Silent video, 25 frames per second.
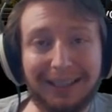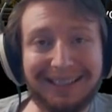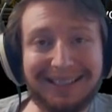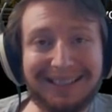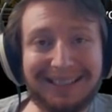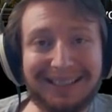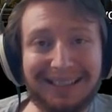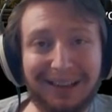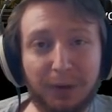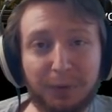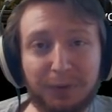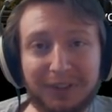
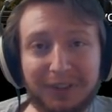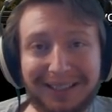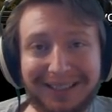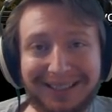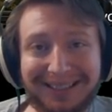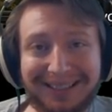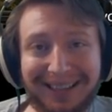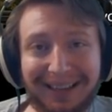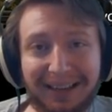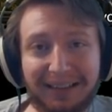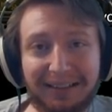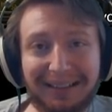
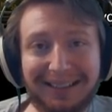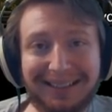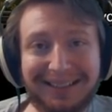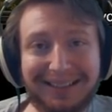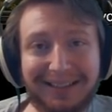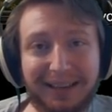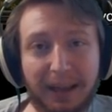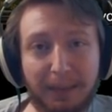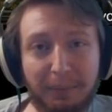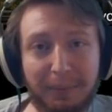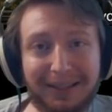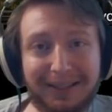self-sustain
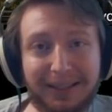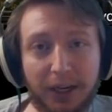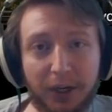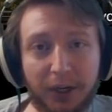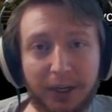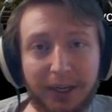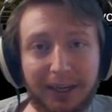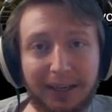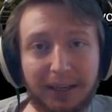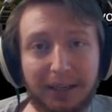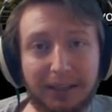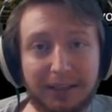Cemetery,